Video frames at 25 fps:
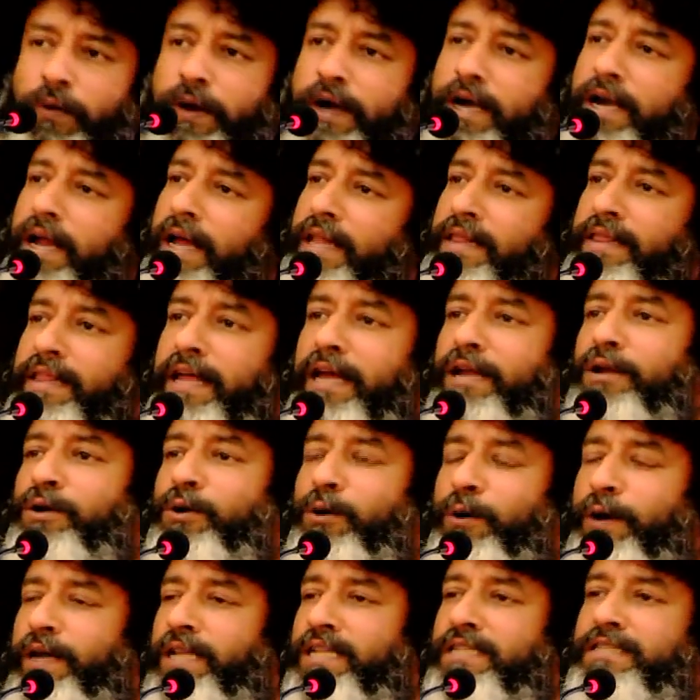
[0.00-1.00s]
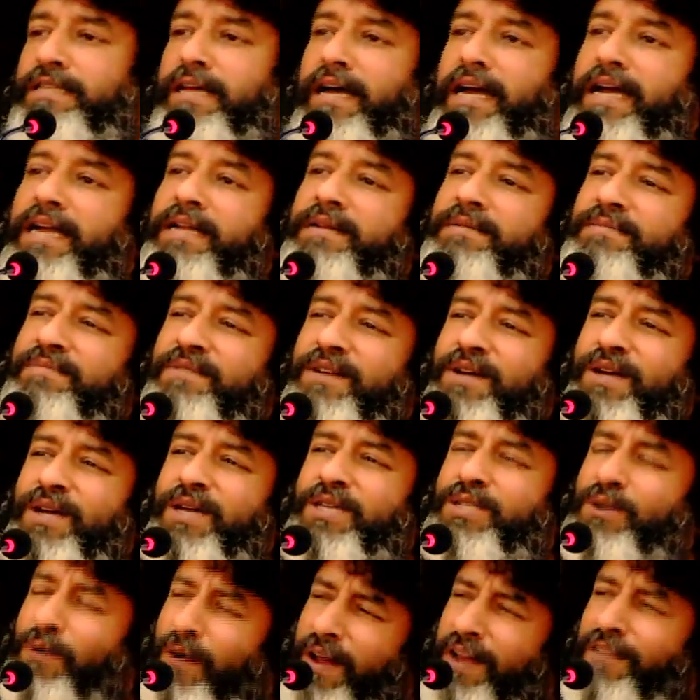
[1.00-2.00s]
to it, and then go inside.
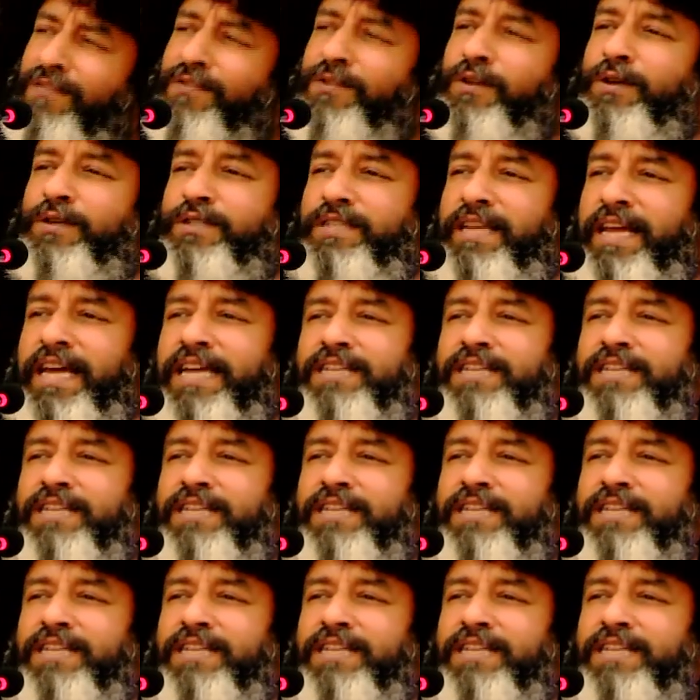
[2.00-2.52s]
So one of those